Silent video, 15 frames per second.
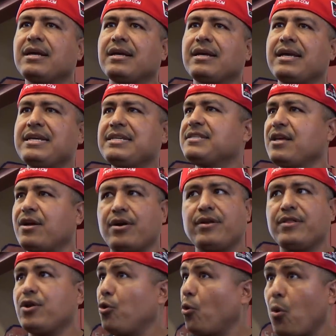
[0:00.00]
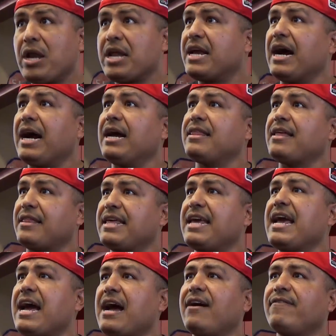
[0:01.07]
he's their only guy that they
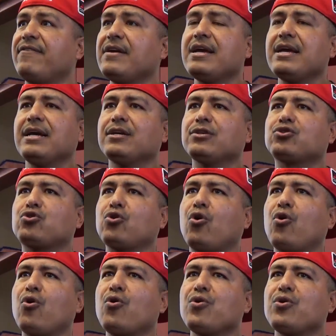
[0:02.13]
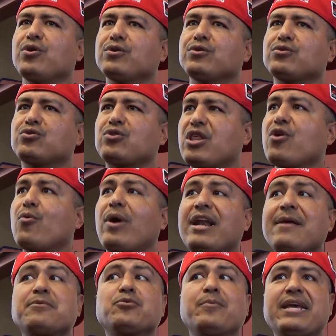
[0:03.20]
have. So they want
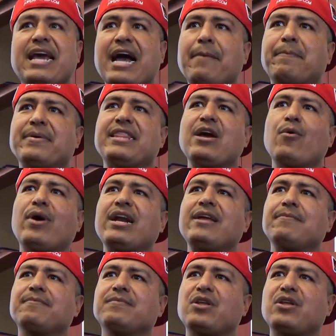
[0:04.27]
him to be happy. They want to